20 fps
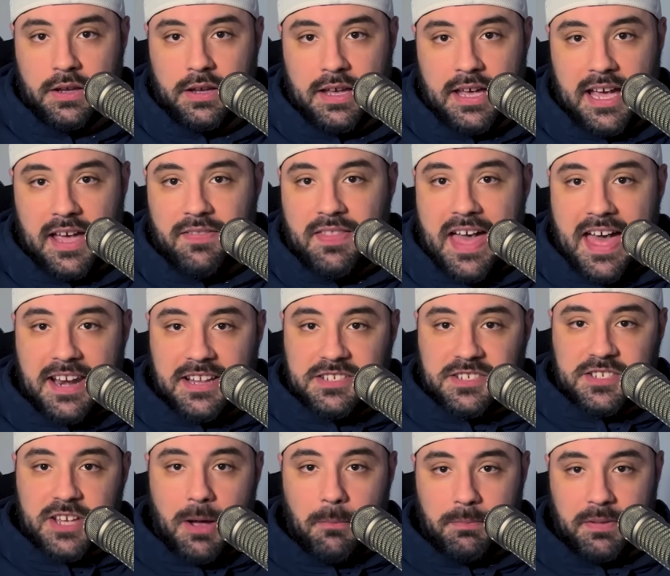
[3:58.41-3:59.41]
And that is
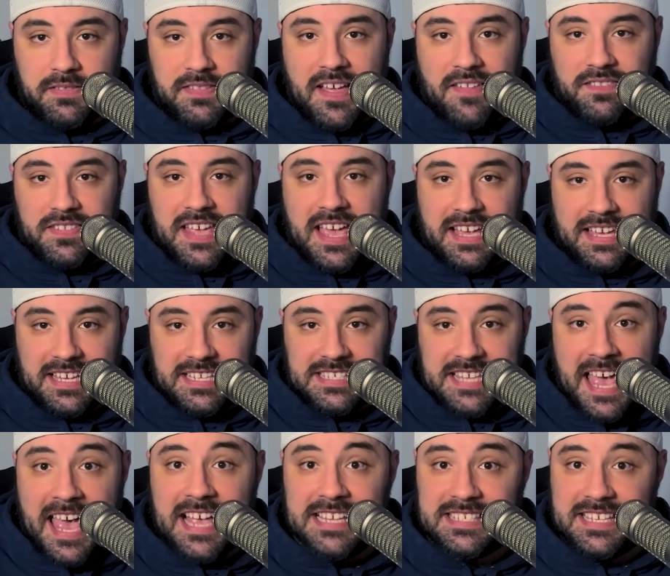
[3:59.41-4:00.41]
something that the Yankees
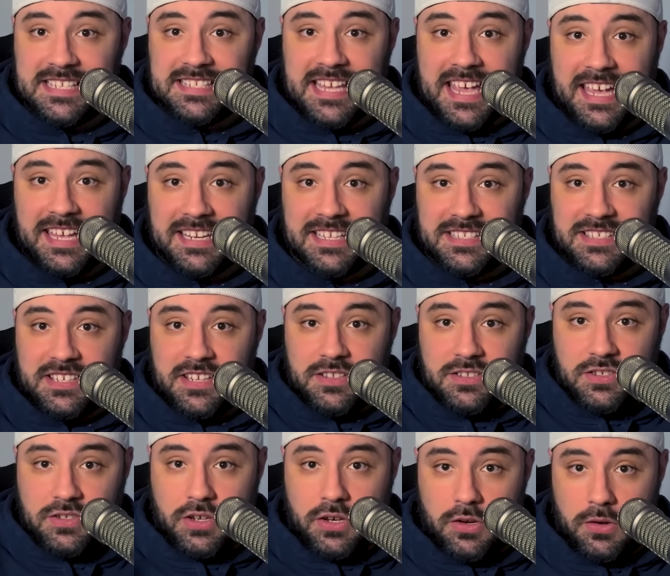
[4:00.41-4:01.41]
hesitated to
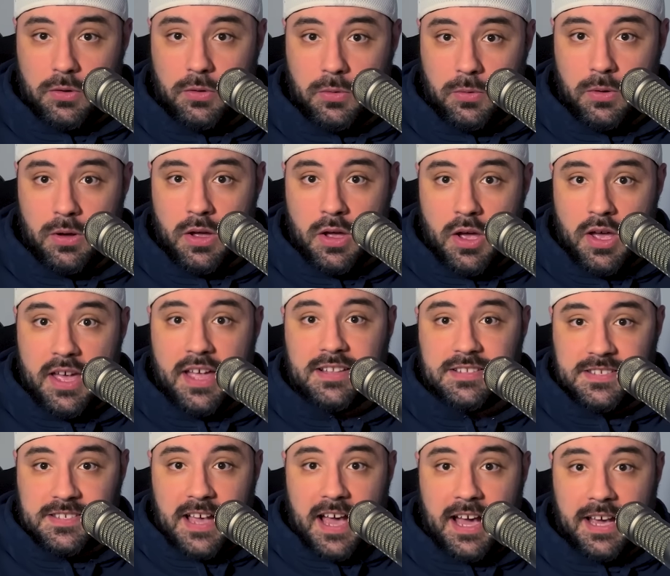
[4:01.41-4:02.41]
do in
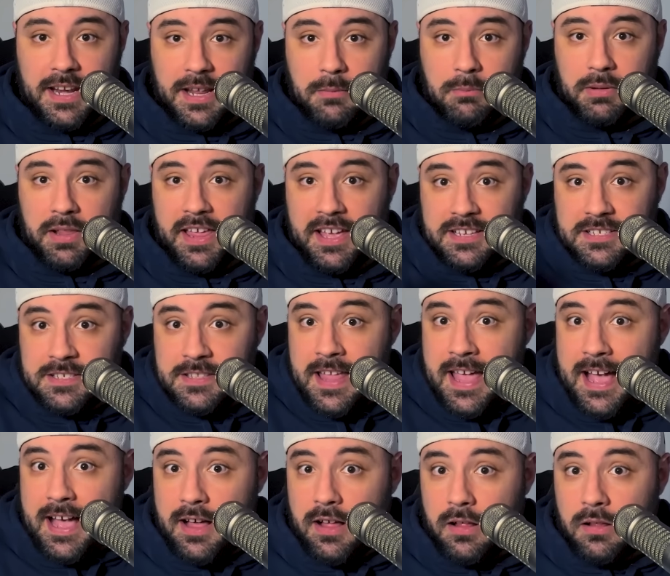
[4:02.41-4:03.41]
signing Blake
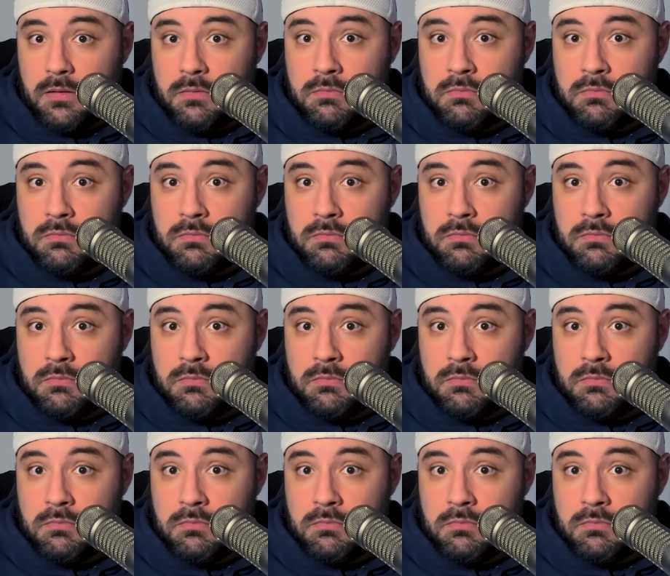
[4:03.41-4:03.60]
Snell.